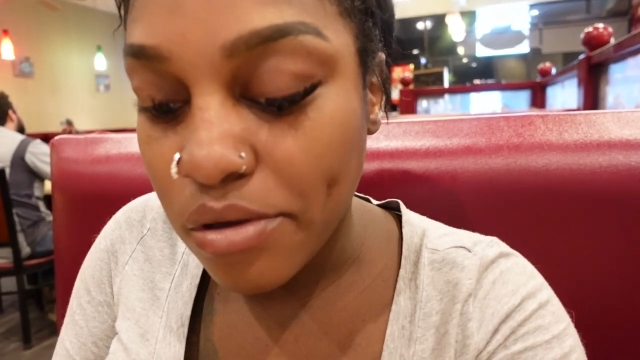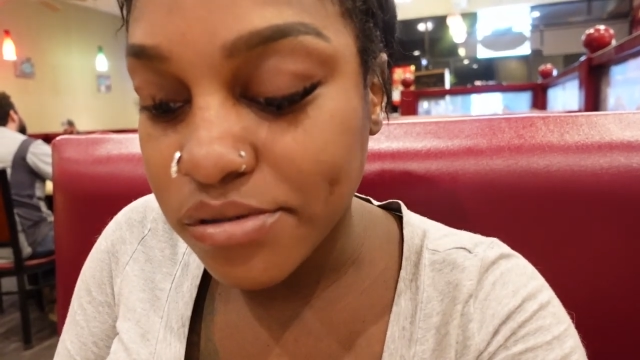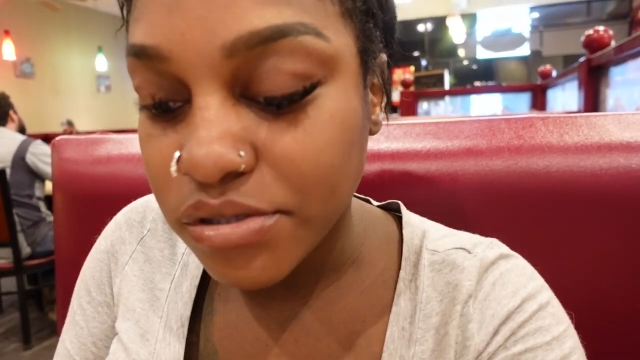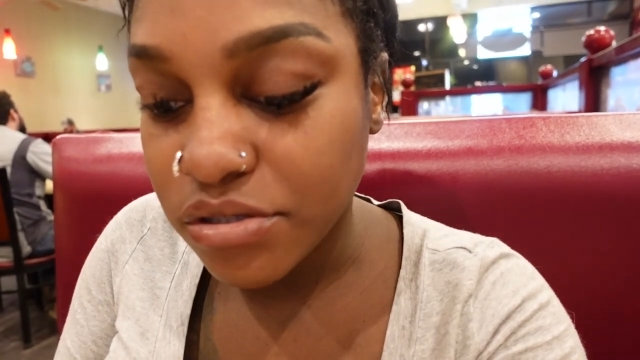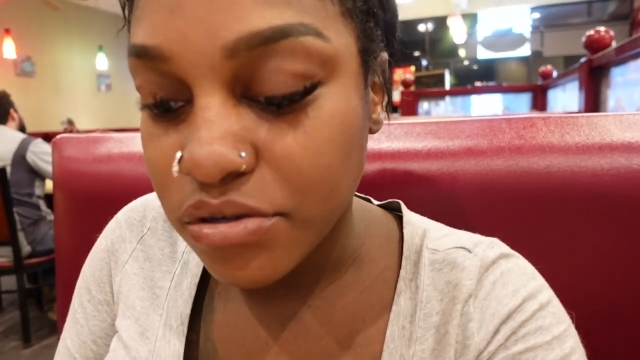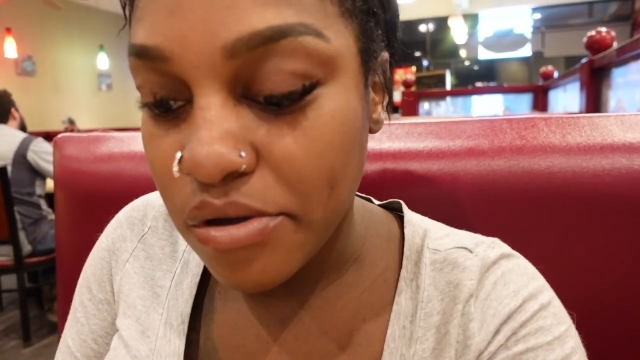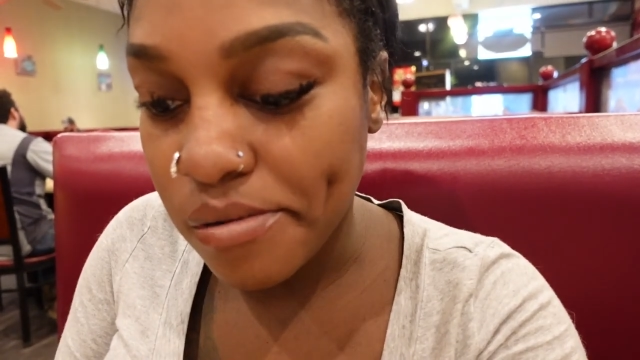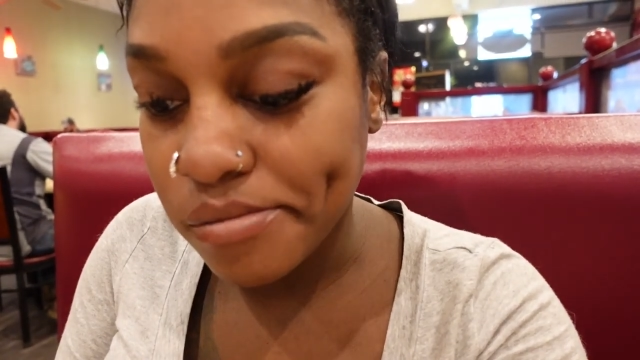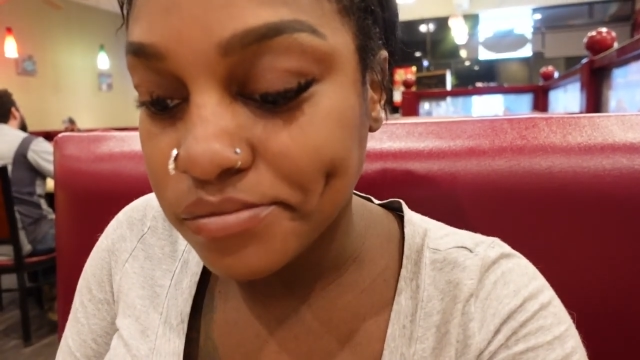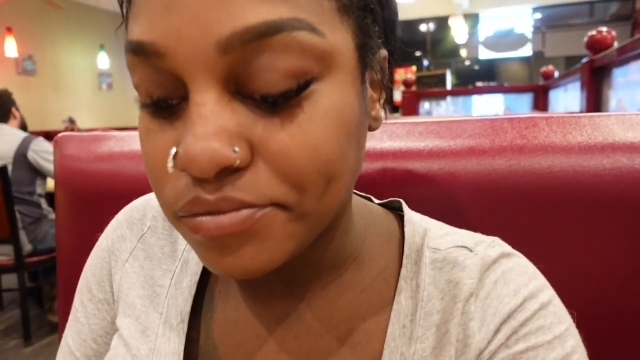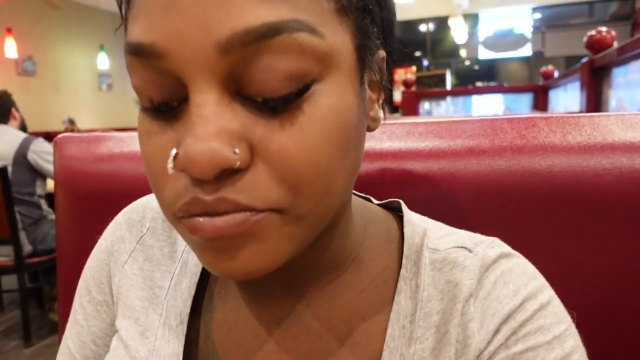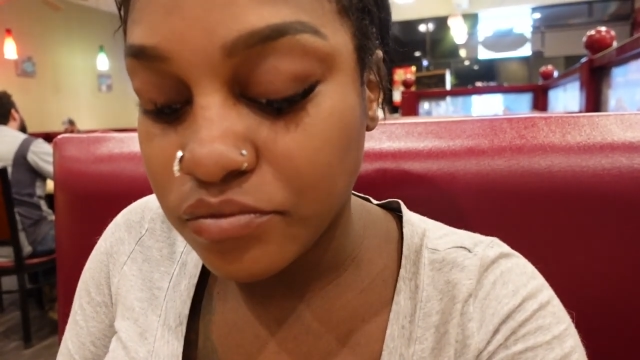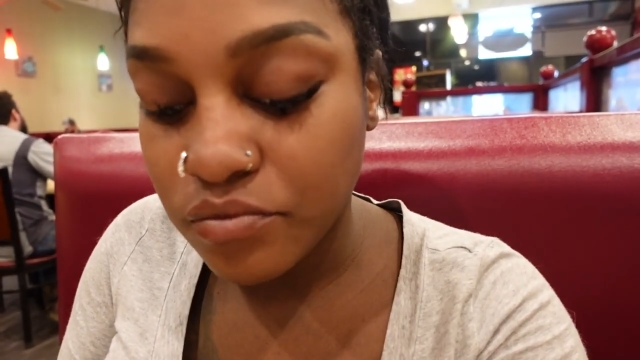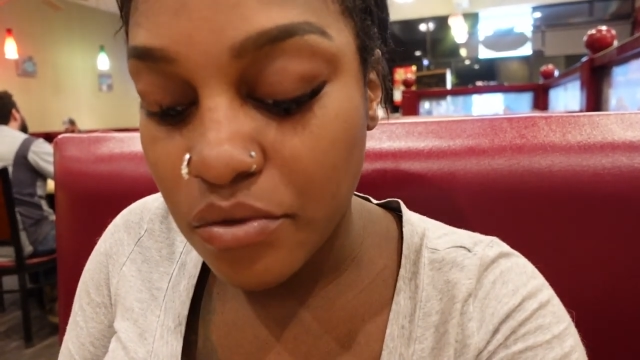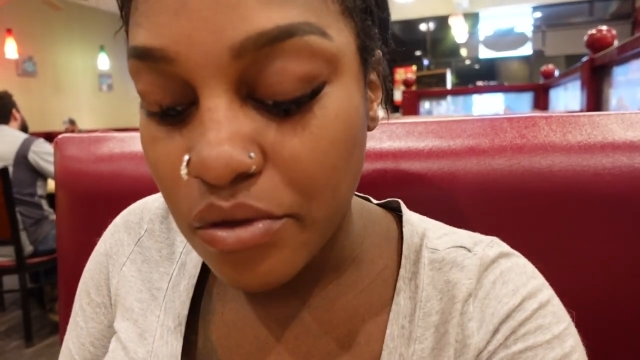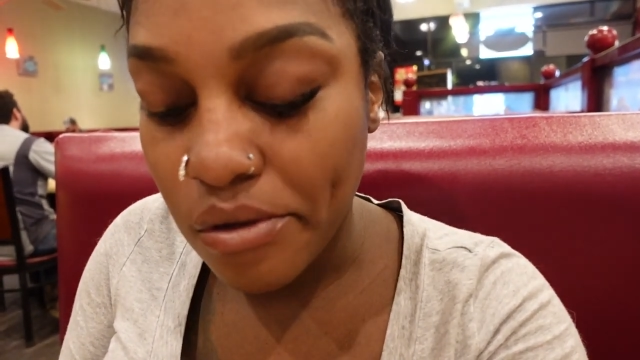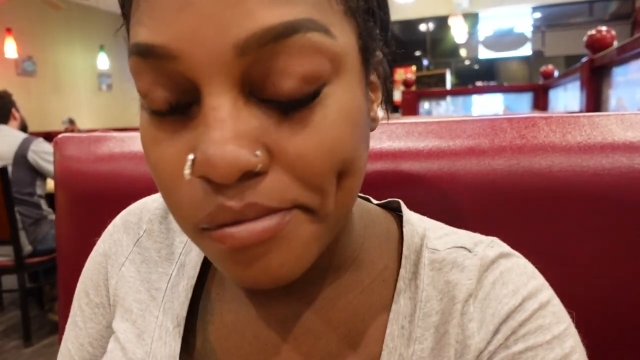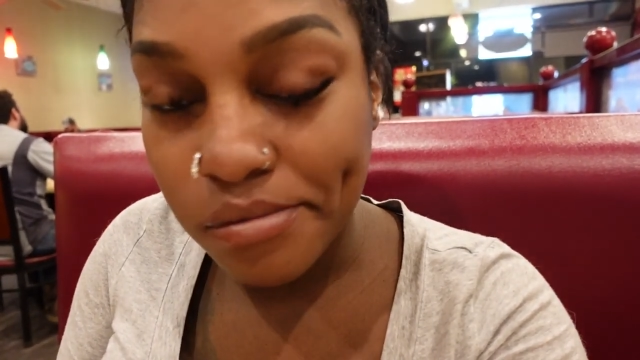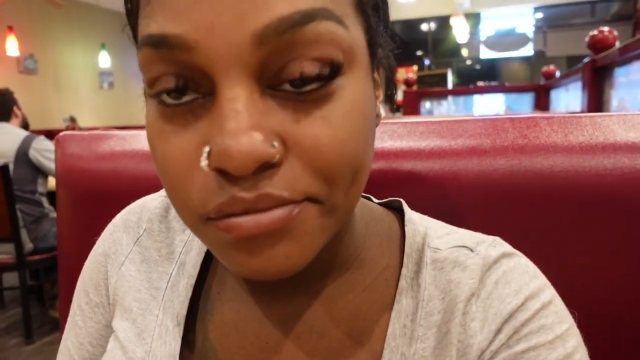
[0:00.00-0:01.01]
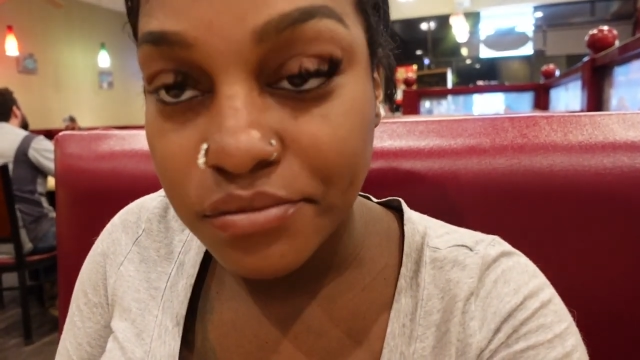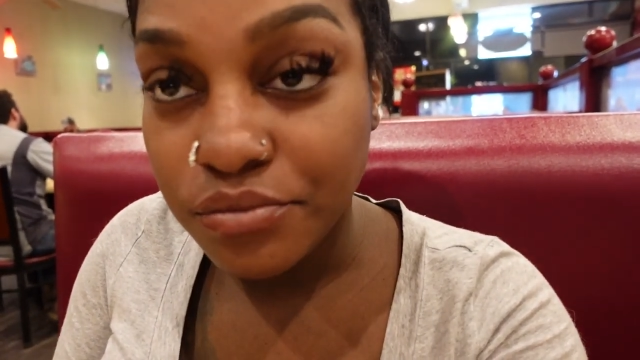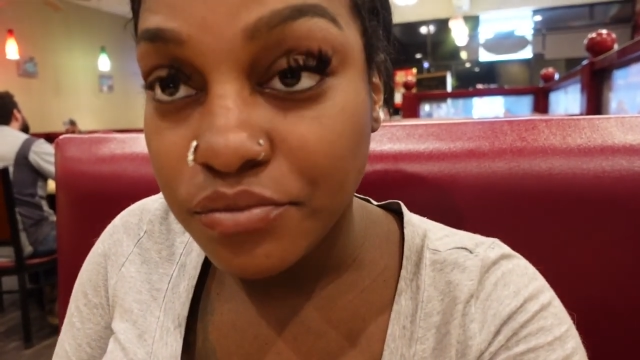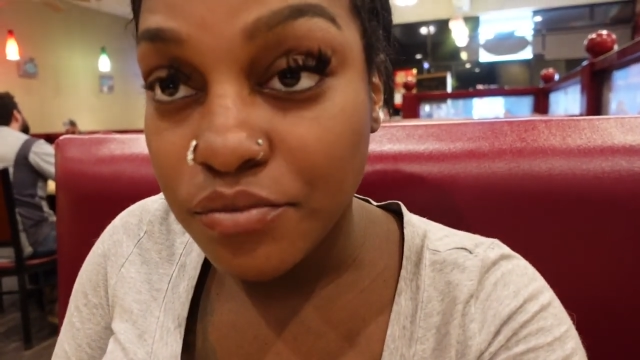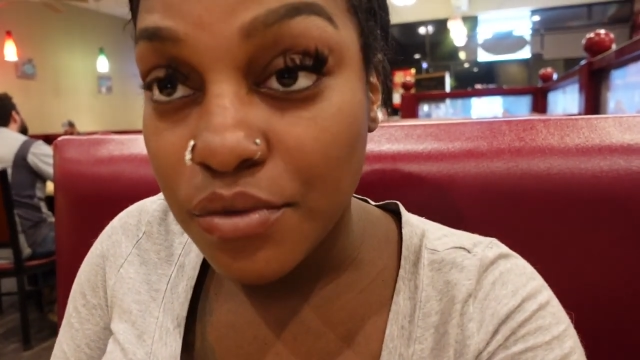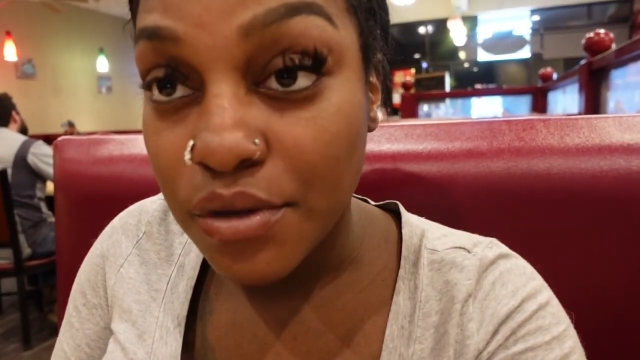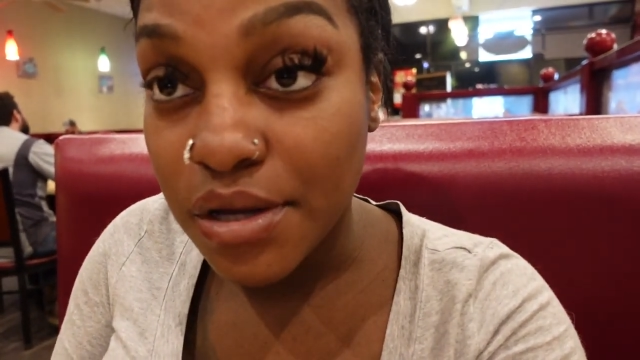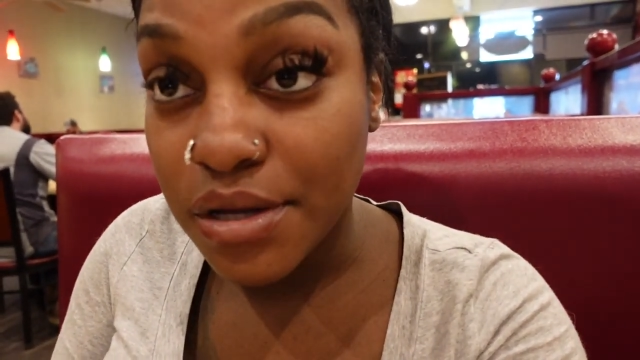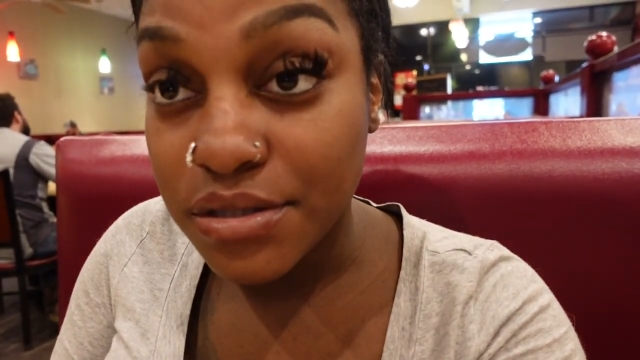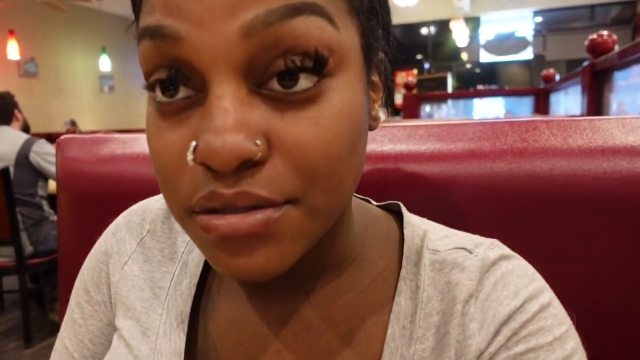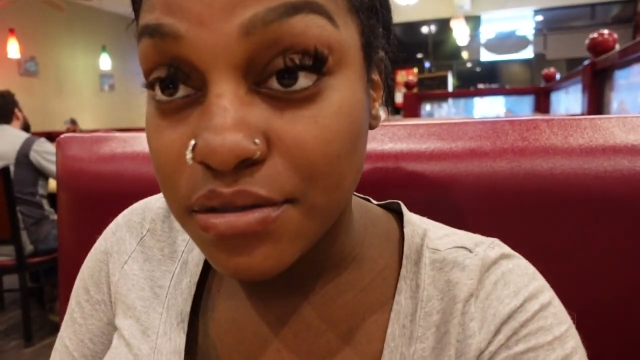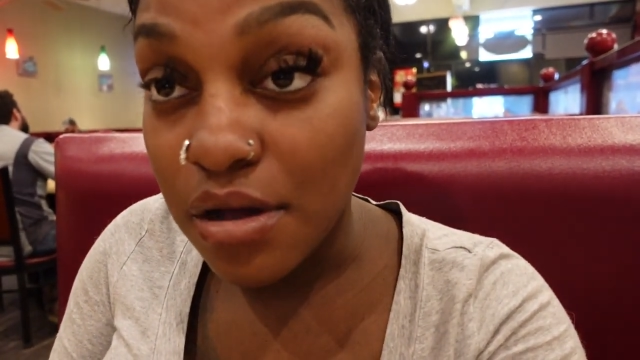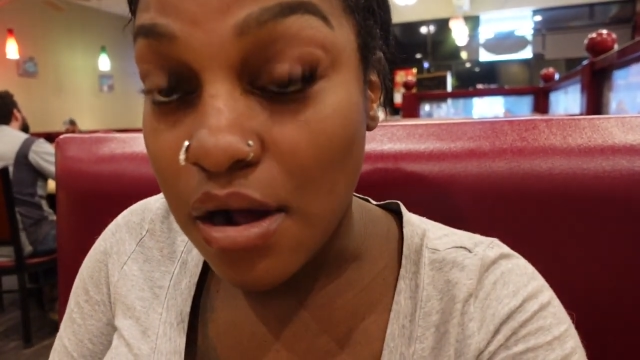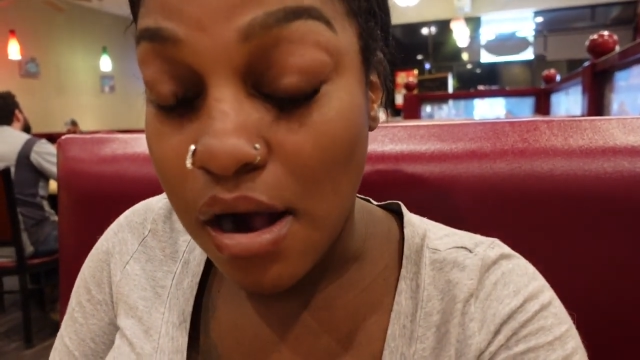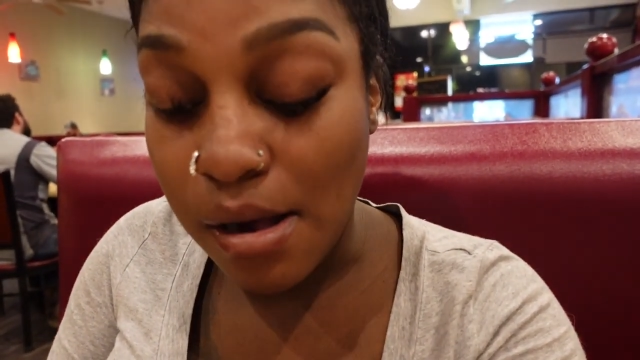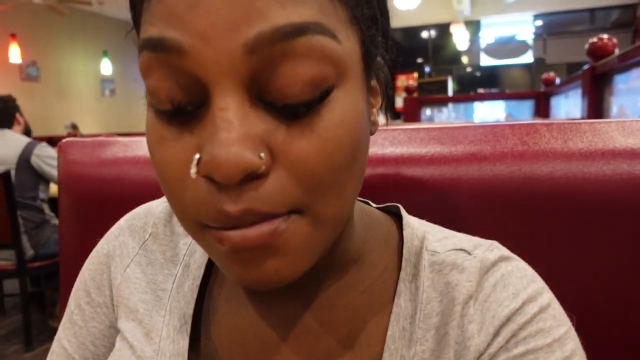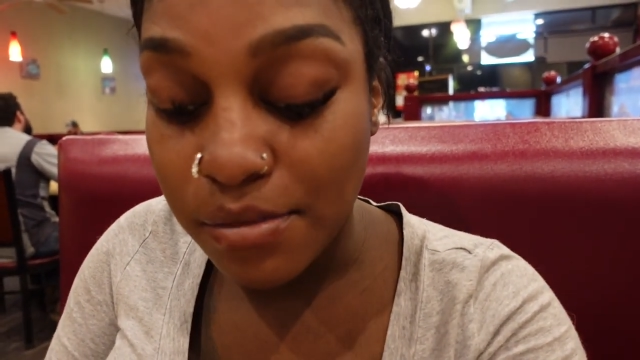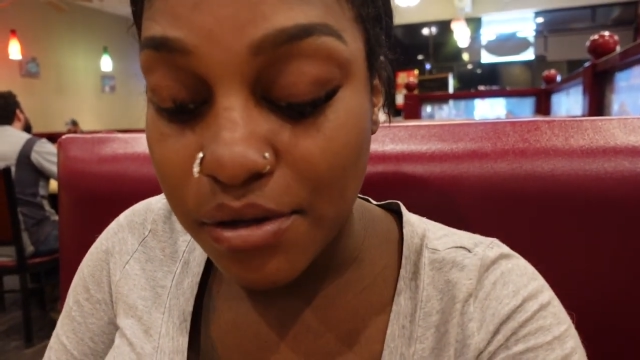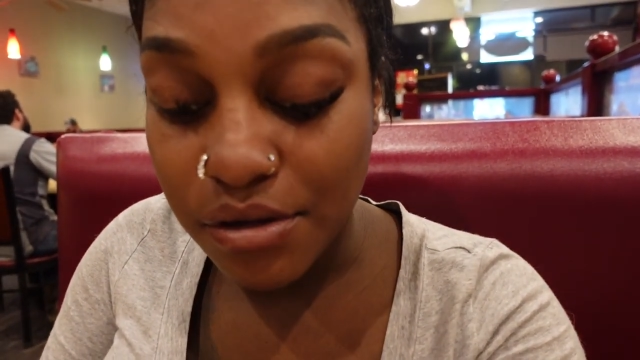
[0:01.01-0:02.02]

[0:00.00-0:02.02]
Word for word: So I'm